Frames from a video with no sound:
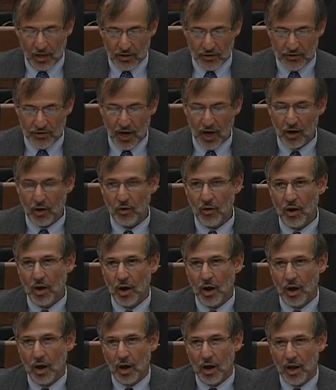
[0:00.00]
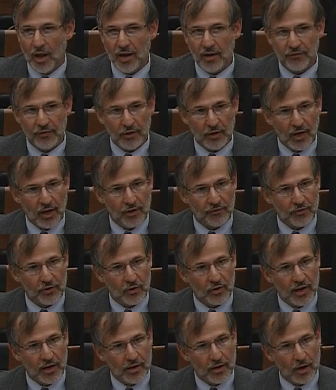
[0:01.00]
So if, if
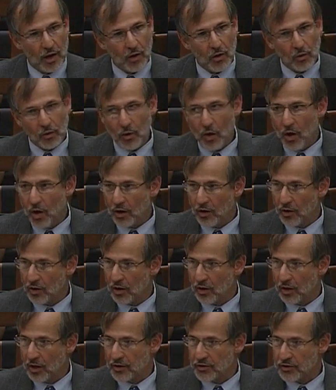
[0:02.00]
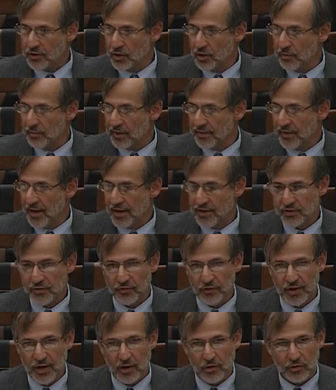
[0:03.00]
you can no longer assume that that's
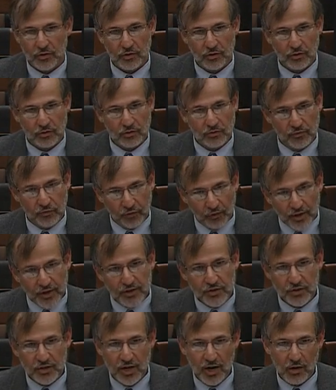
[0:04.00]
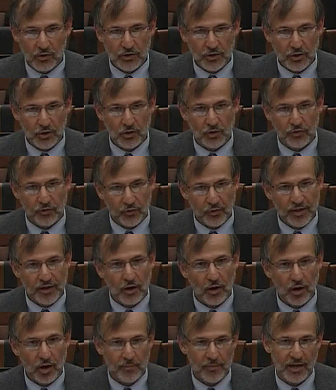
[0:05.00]
free, free CO2, free
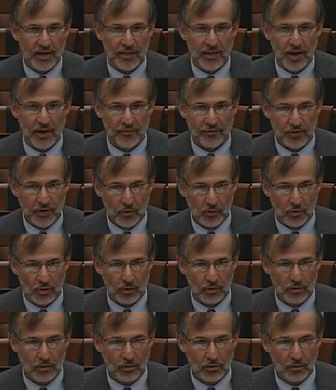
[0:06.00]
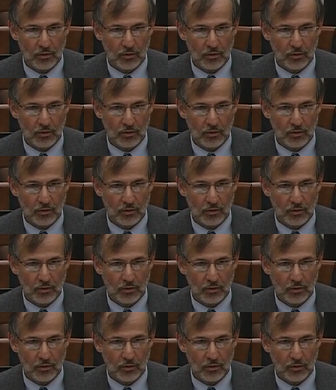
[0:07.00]
carbon in that fuel,